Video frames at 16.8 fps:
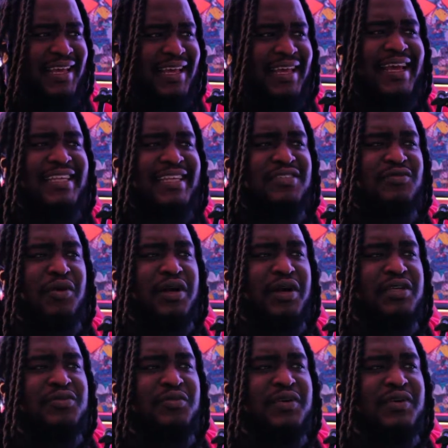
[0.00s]
He has
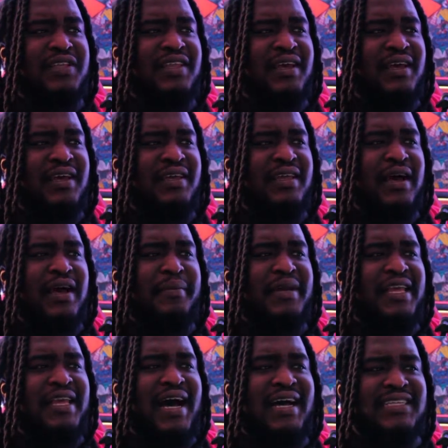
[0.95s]
worked with
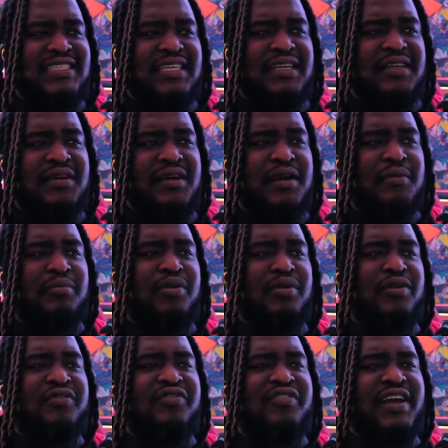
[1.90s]
Yamayashi
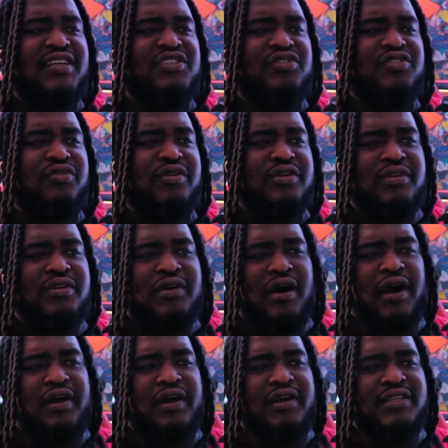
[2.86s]
Prefectural
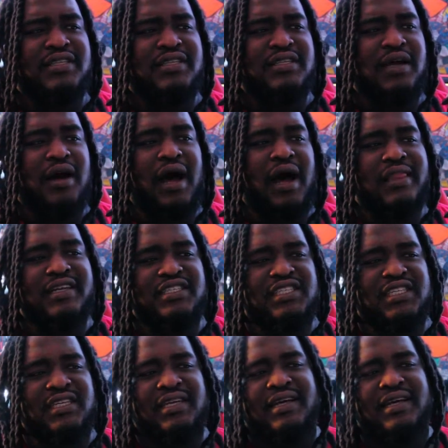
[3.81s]

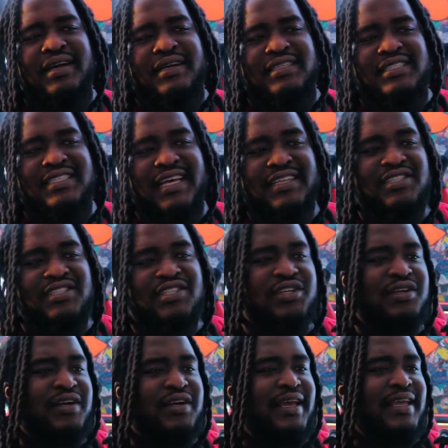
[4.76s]
Archaeology
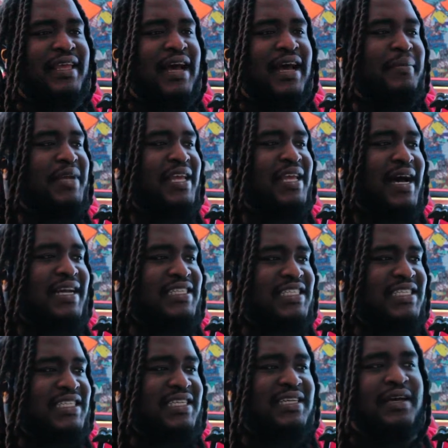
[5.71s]
Center and
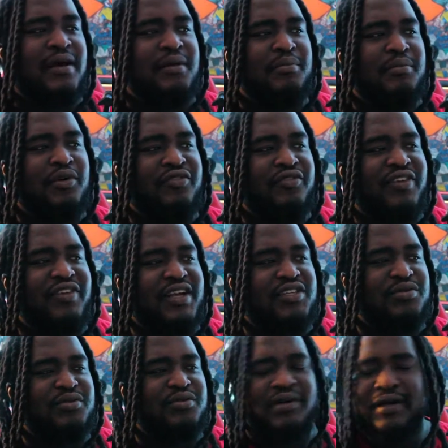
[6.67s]
Yamayashi
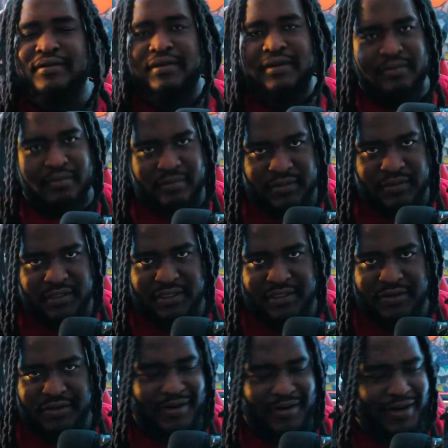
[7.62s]
Prefectural,
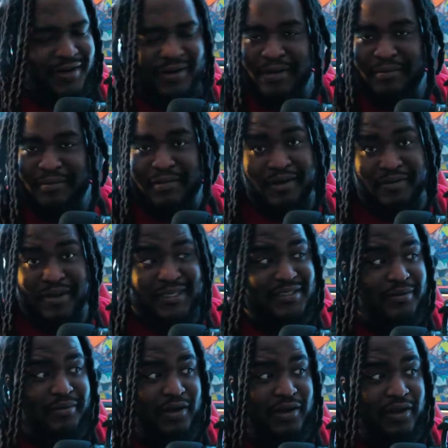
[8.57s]
just for the record, I'm going to
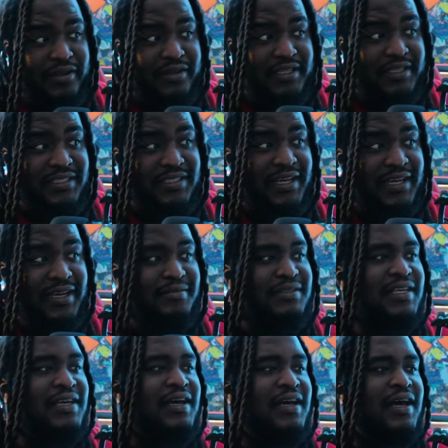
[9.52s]
mess up all of these
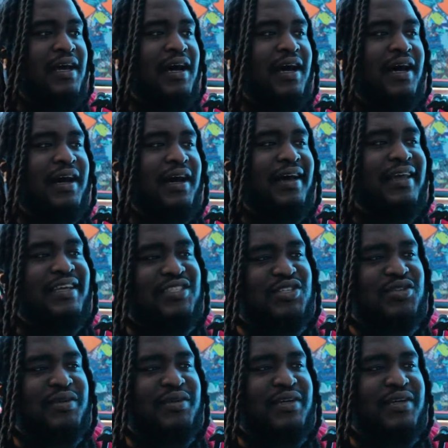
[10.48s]
names,
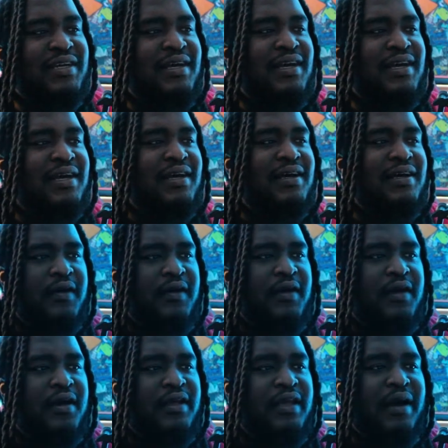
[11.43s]
History,
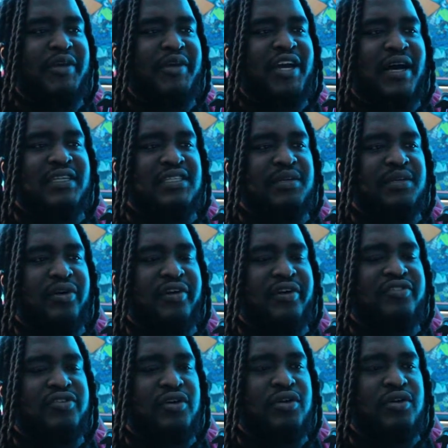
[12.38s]
Yamayashi
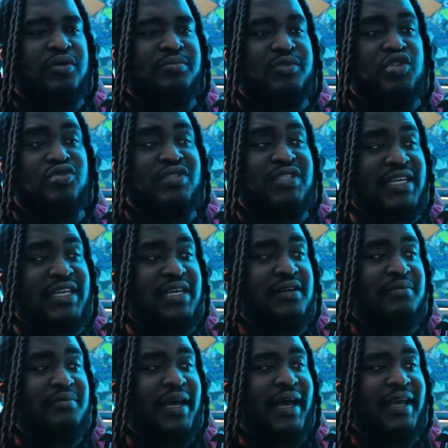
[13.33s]
Peripheral
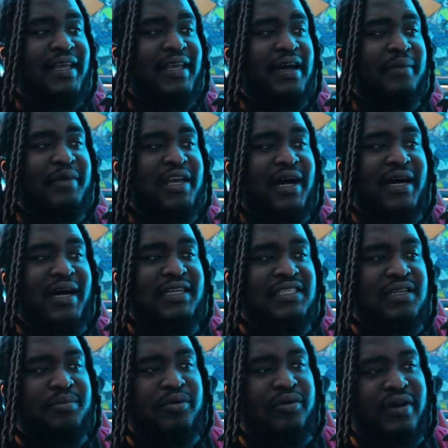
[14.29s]
Museum, and
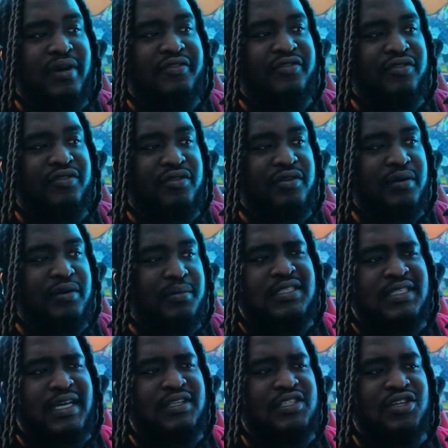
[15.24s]
Yamayashi Peripheral
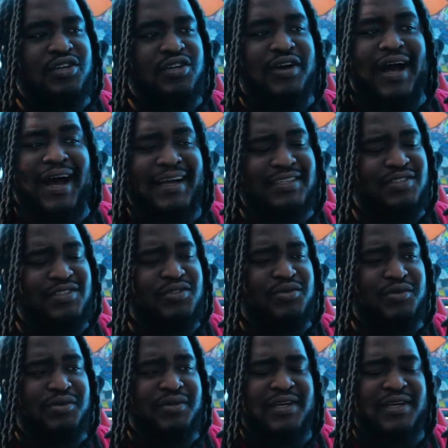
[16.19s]
Center High
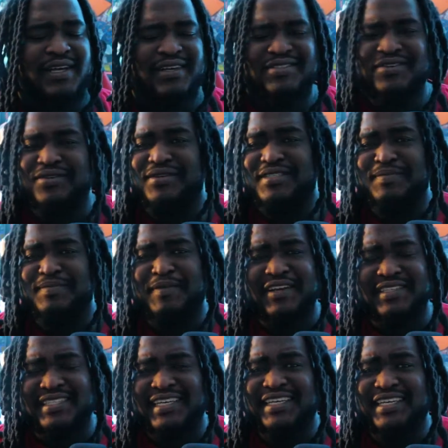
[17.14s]
School. So he's
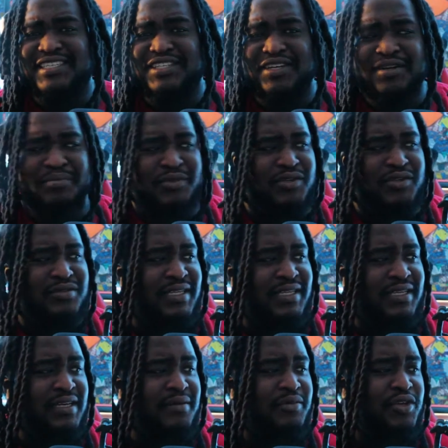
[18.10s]
been a teacher,
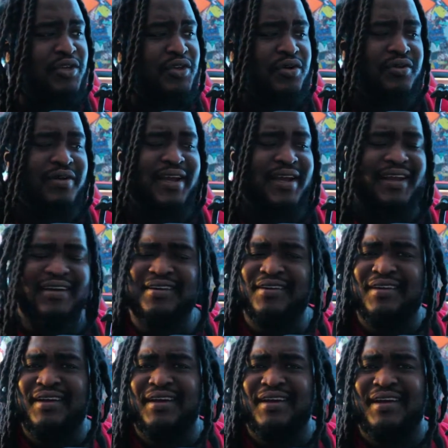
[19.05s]
museum
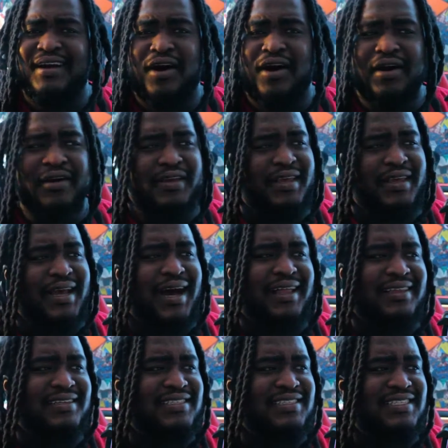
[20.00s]
curator,
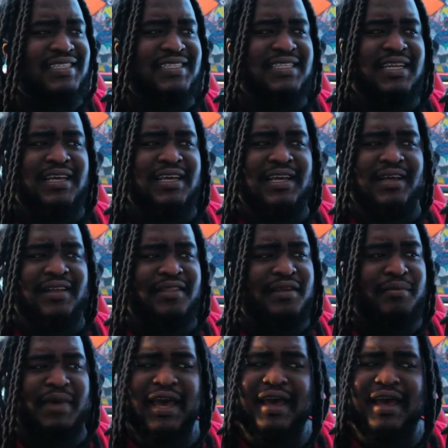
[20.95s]
archaeologist.
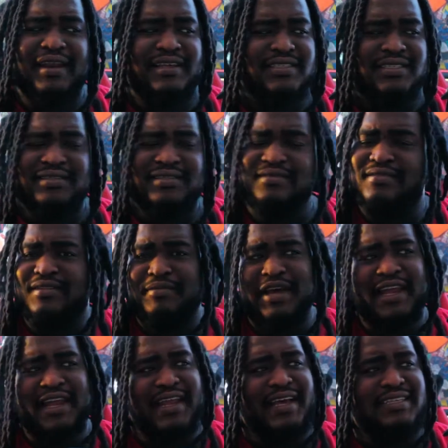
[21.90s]
The man
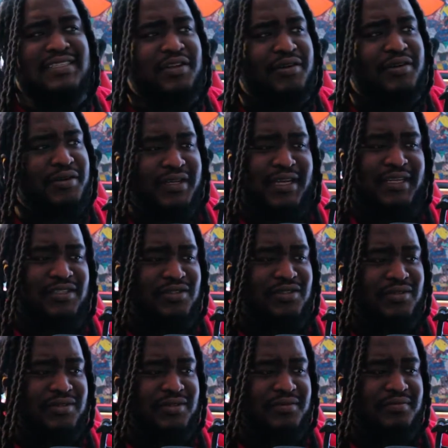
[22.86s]
has the
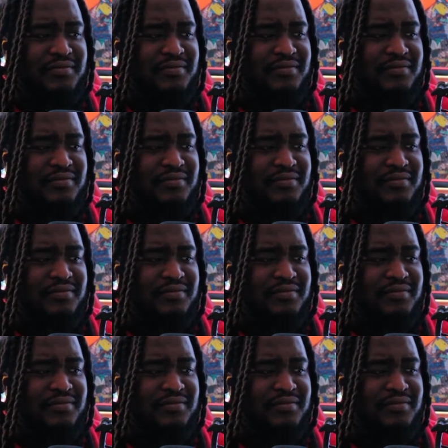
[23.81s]
credentials.